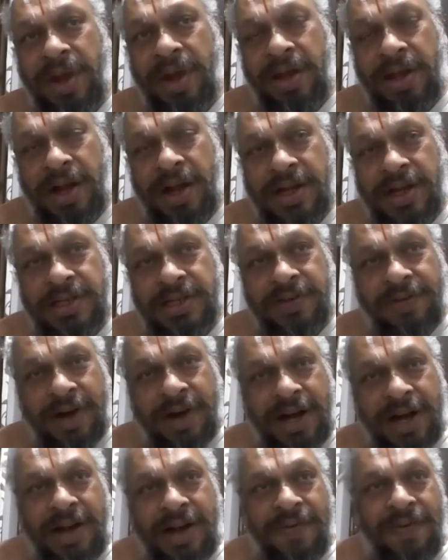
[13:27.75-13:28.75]
That is
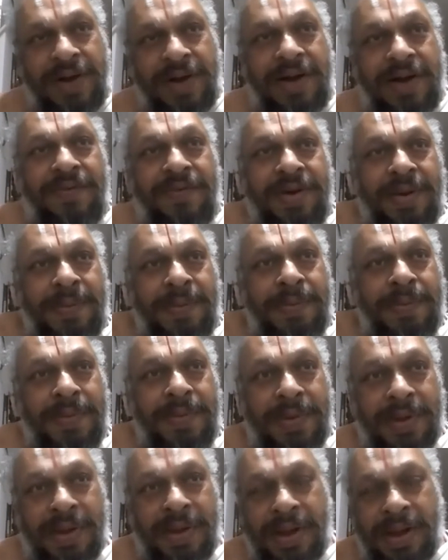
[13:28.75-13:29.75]
quite different from
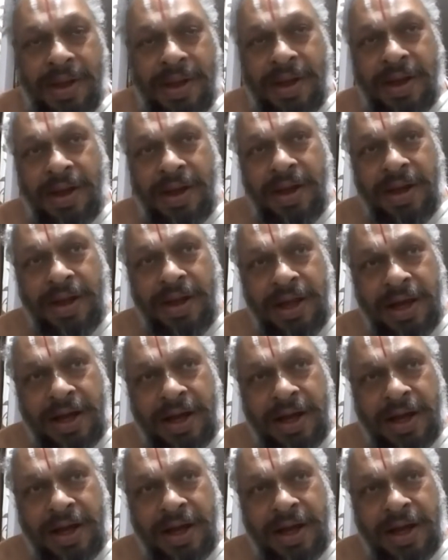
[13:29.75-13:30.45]
the